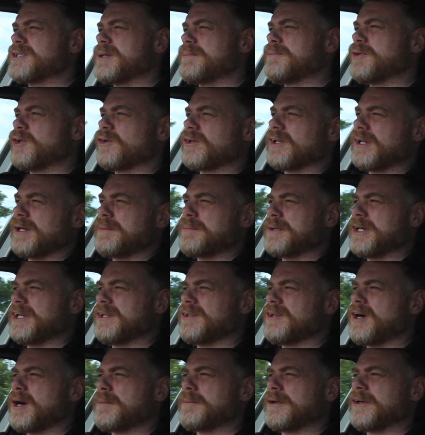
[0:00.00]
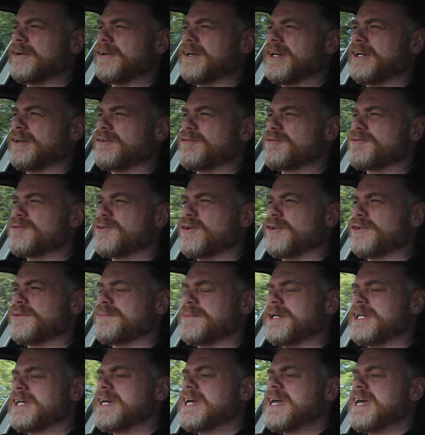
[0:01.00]
I'm looking at my odometer here in front
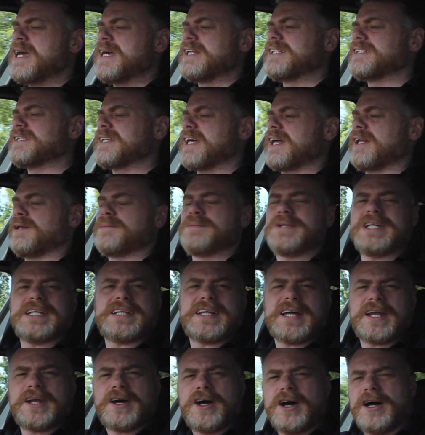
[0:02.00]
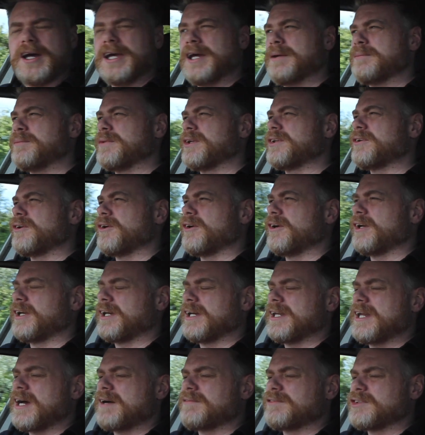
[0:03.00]
of me. It's telling me that I am
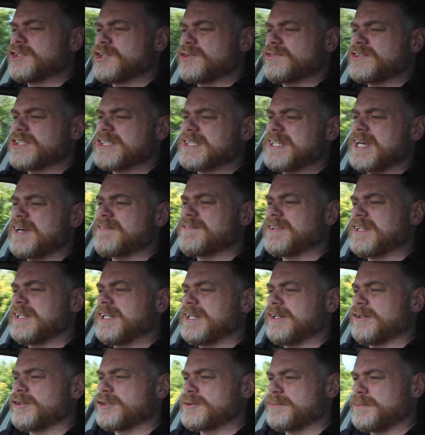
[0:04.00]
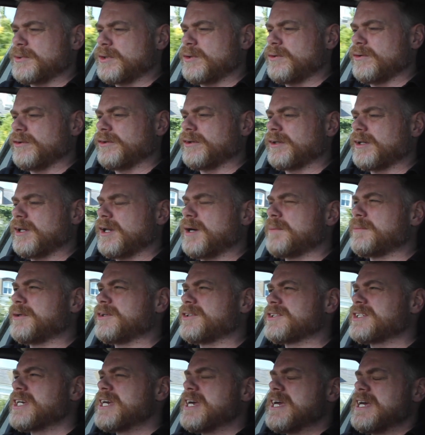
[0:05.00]
returning an average of 7 litres per 100
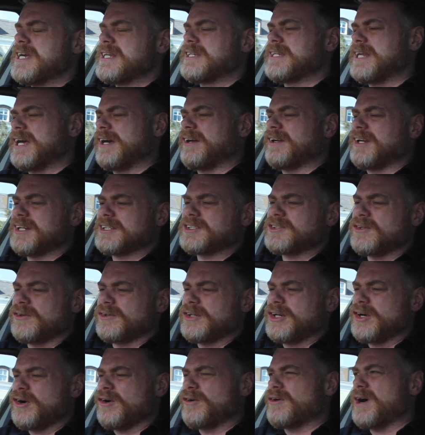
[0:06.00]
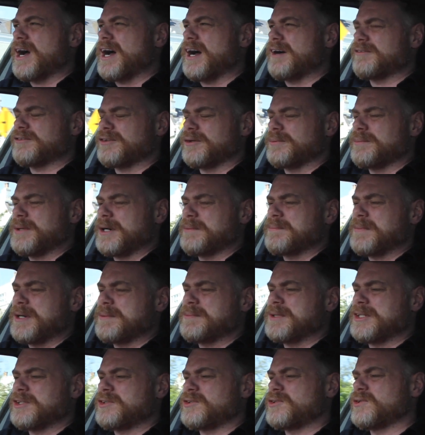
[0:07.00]
kilometres. Now, that's only after about
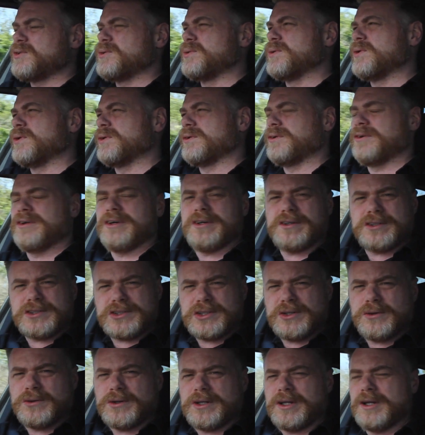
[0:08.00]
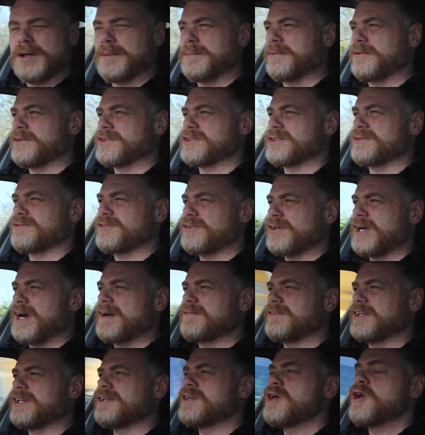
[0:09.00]
maybe 200 or so kilometres of
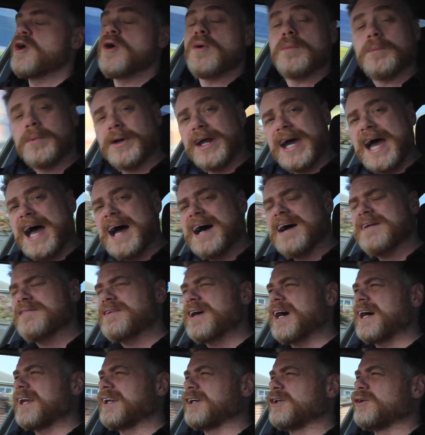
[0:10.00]
travelling. But I have had a